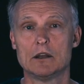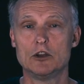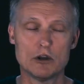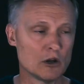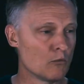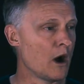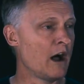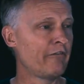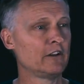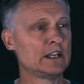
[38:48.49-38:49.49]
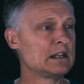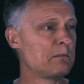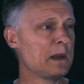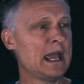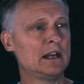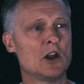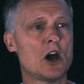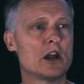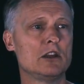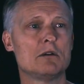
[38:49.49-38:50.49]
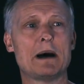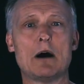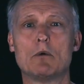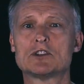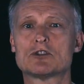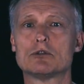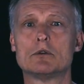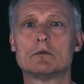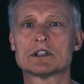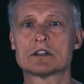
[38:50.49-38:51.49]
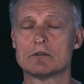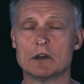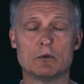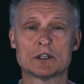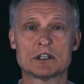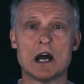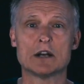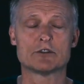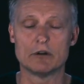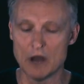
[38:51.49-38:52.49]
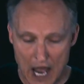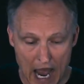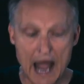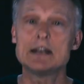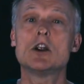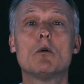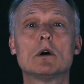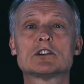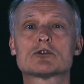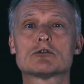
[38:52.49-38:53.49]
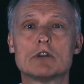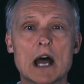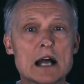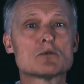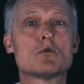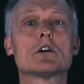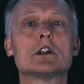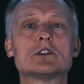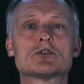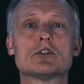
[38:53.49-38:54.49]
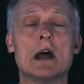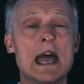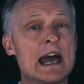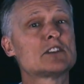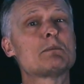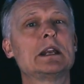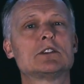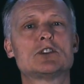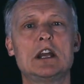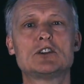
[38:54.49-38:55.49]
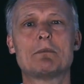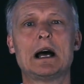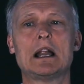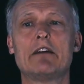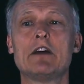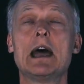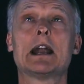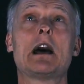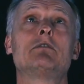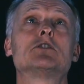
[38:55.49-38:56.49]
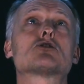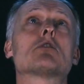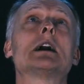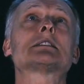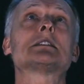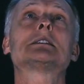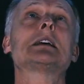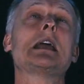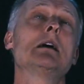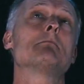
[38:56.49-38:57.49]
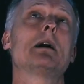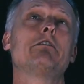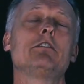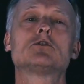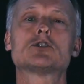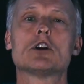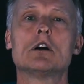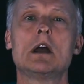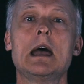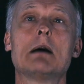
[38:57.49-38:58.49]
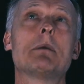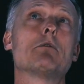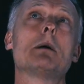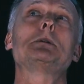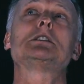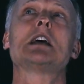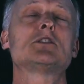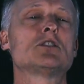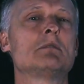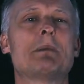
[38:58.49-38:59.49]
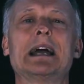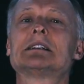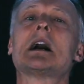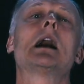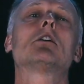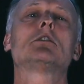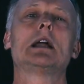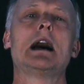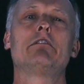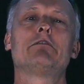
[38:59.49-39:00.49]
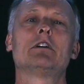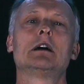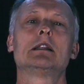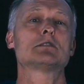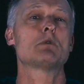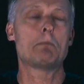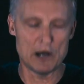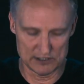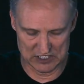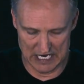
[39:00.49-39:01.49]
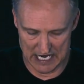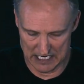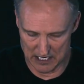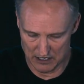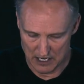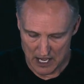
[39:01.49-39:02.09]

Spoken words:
You can waffle and debate and argue about what's true and what's not true. I know what's true. God's word is true, and it's made a change in my life. And I've entrusted to him my future, my reputation, and my entire life. That's what Paul's saying here.